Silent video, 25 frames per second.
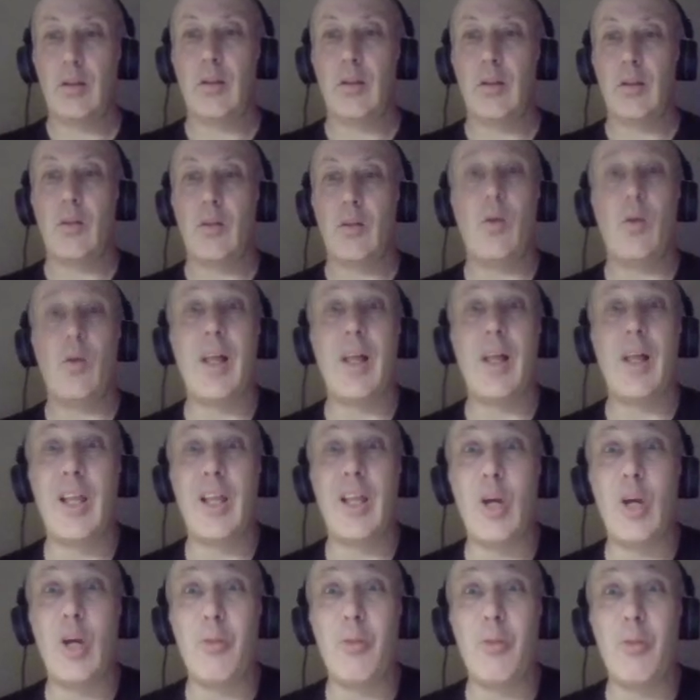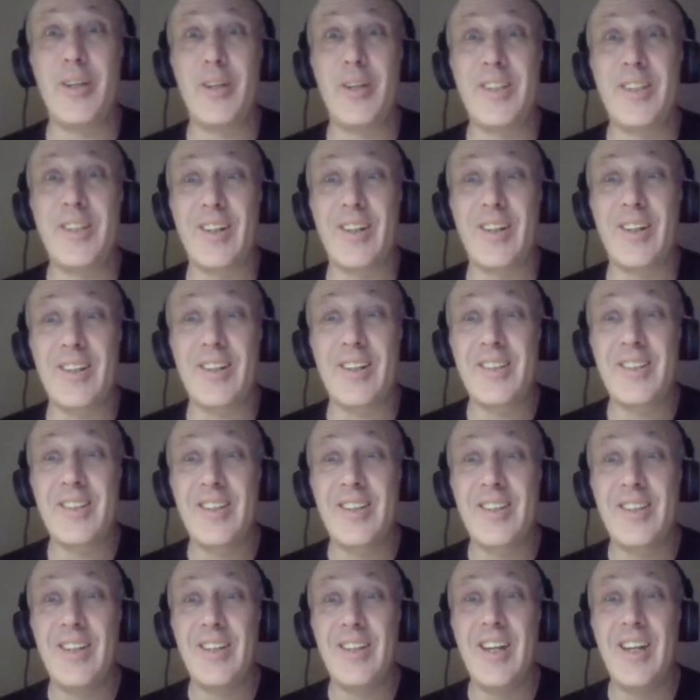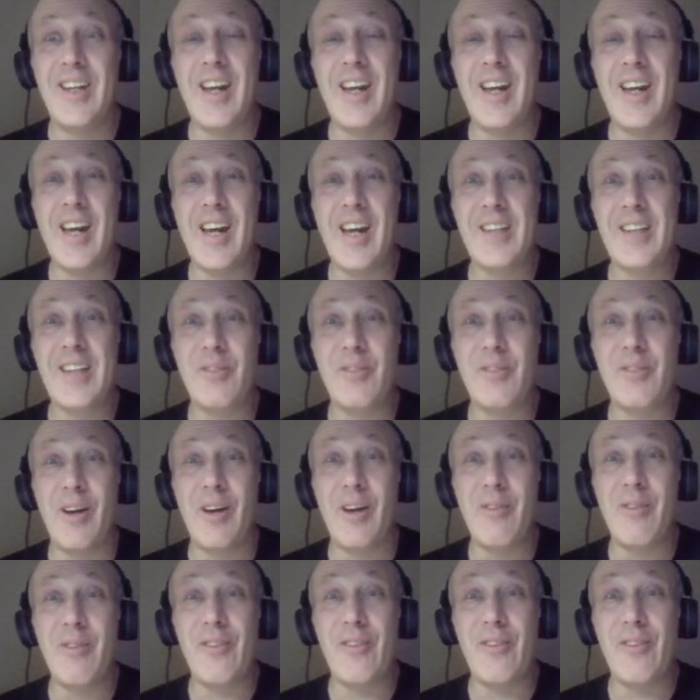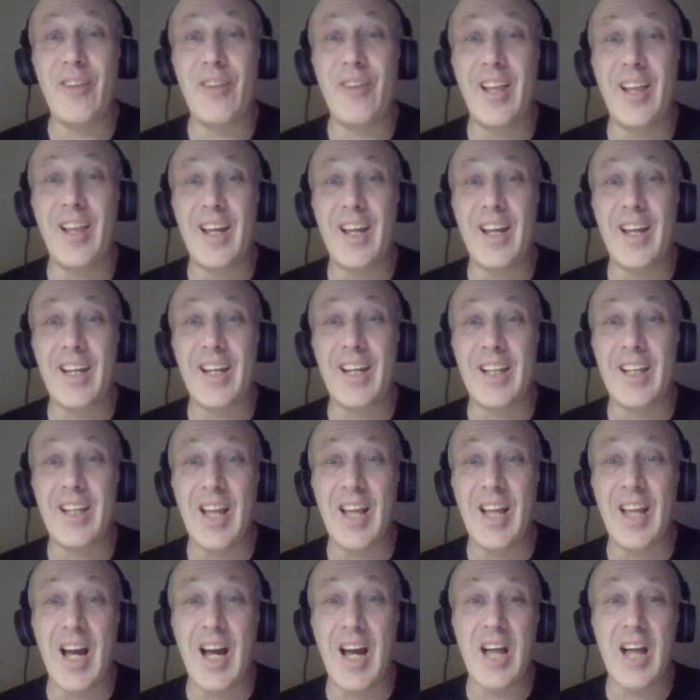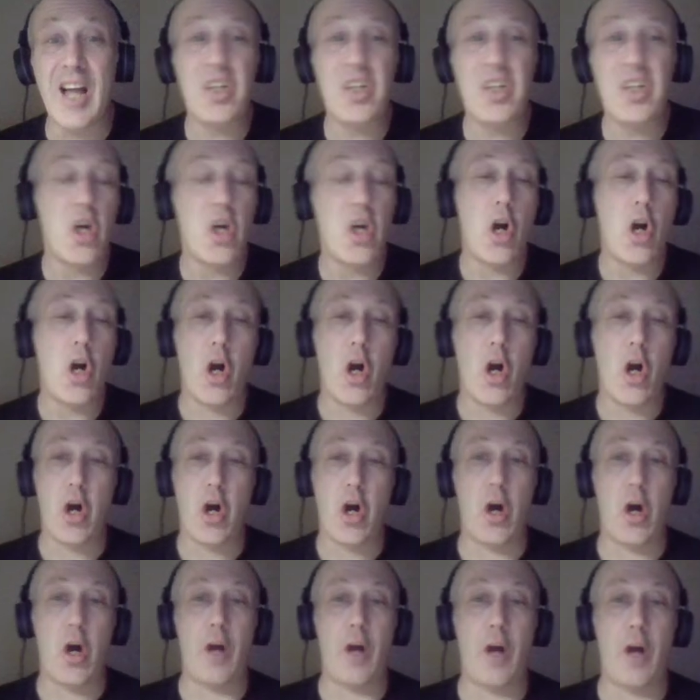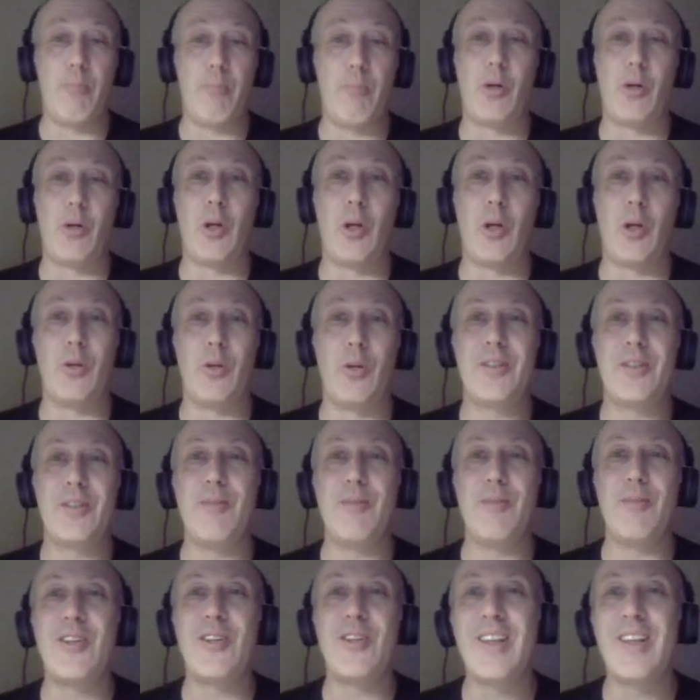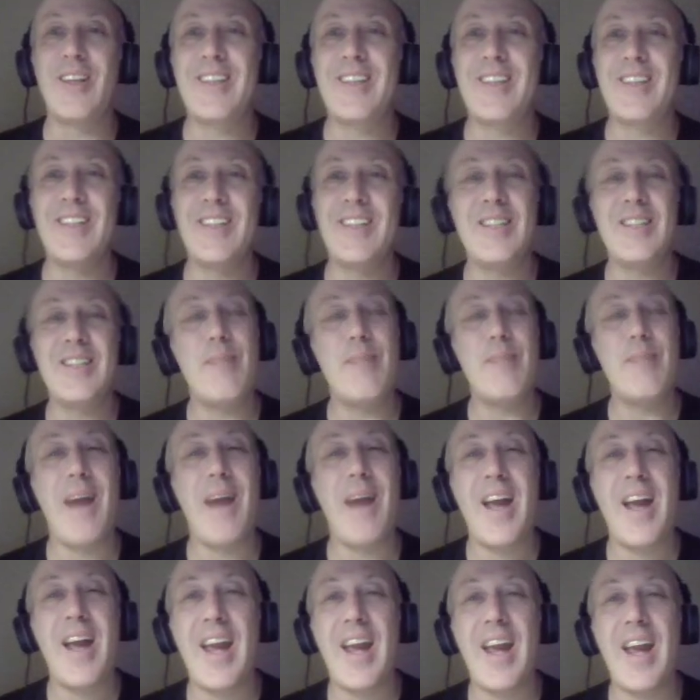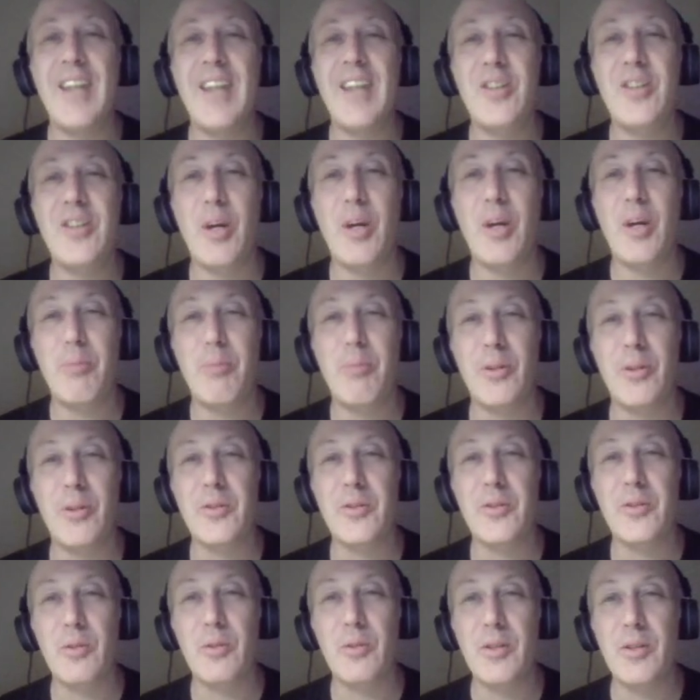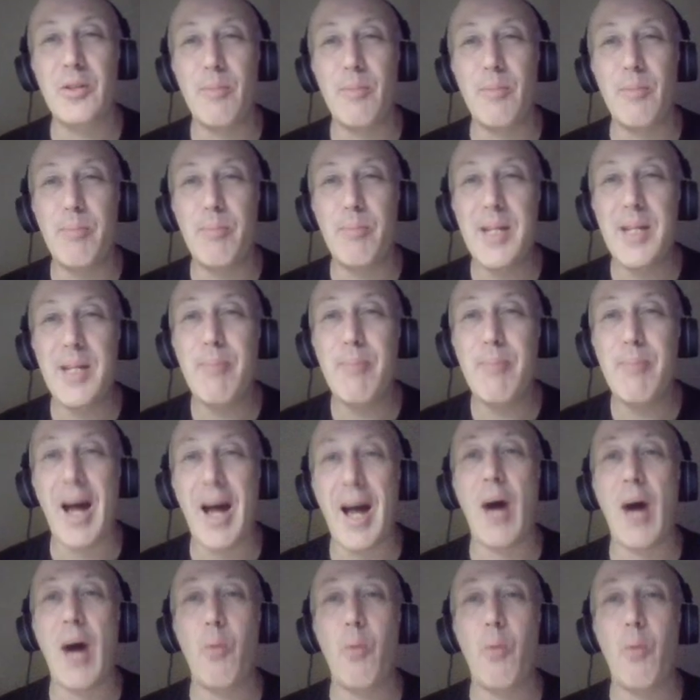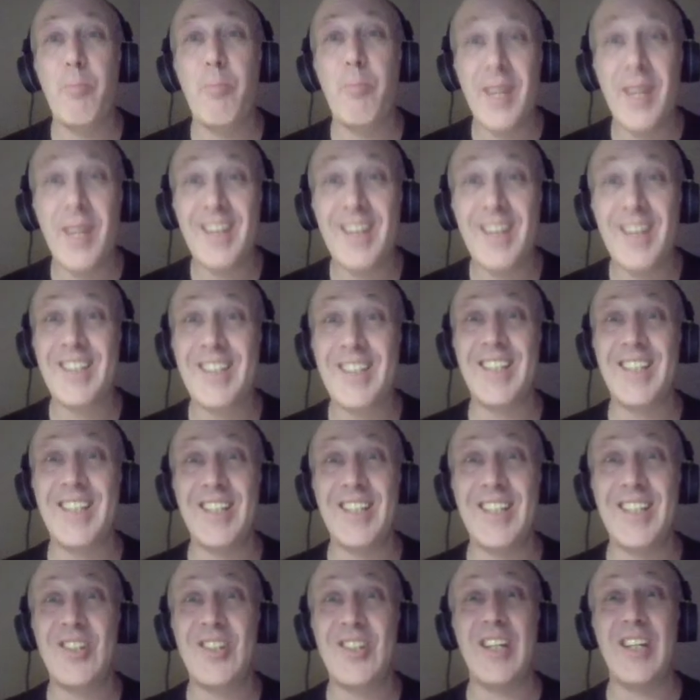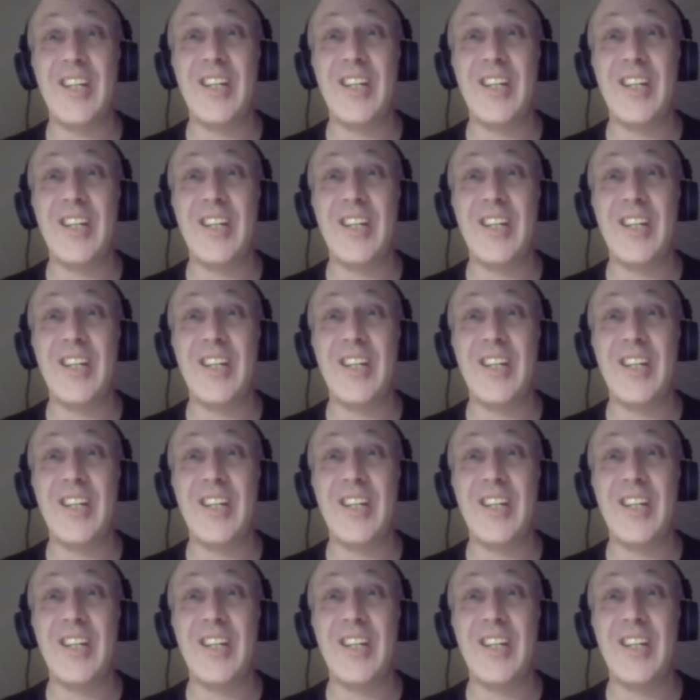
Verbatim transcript: Well, hello, boys and girls. It's when we feel like the clock. I'm Pearl of Wisdom, and you're listening to my NHL Pearls of Wisdom B-Pow Picks Edition.